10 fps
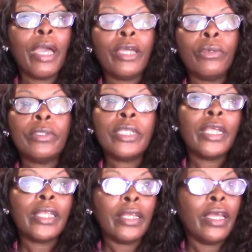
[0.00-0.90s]
I don't
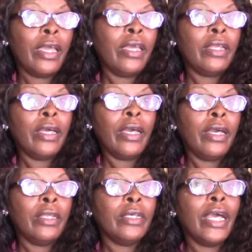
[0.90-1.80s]
think that Guyana
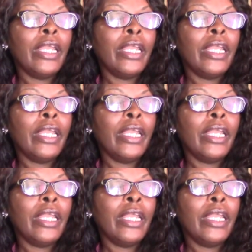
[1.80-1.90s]
had an